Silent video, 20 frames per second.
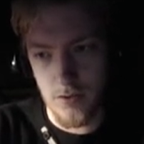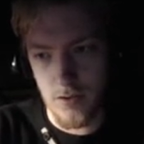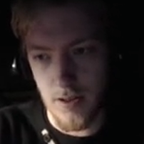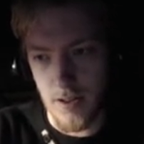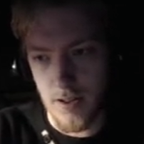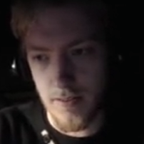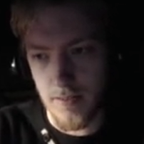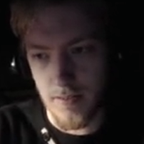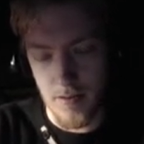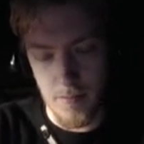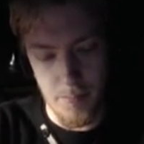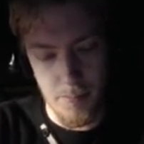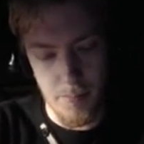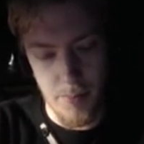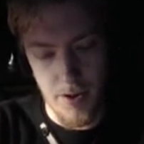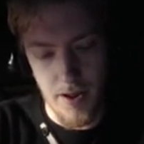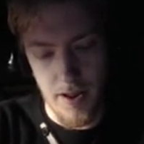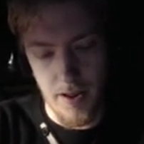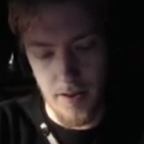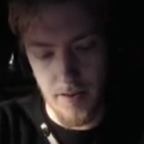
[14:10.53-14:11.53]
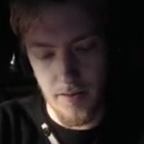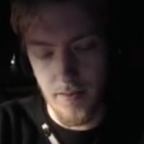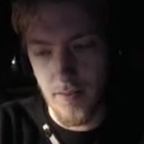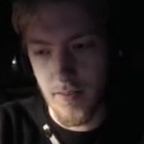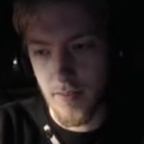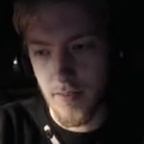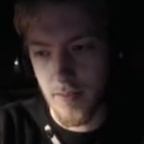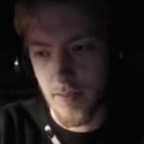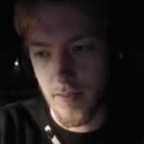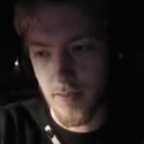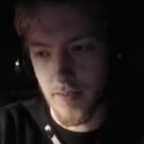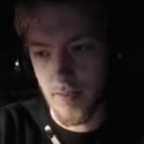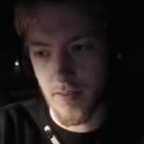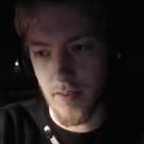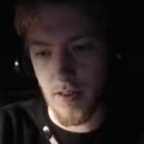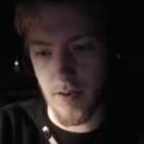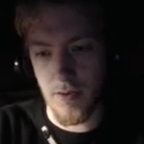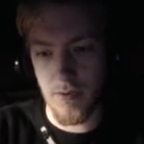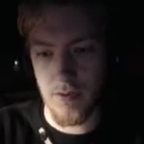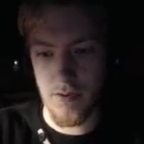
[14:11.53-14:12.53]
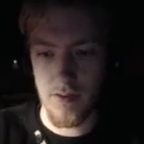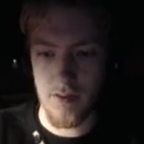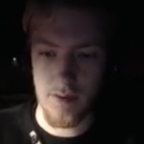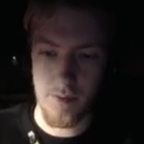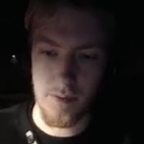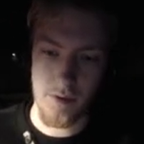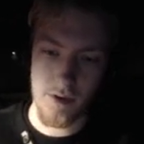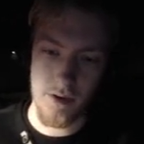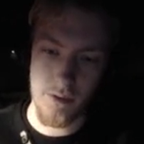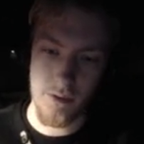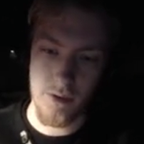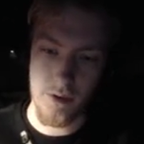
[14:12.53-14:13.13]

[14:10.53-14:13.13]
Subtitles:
that's the base that we're going to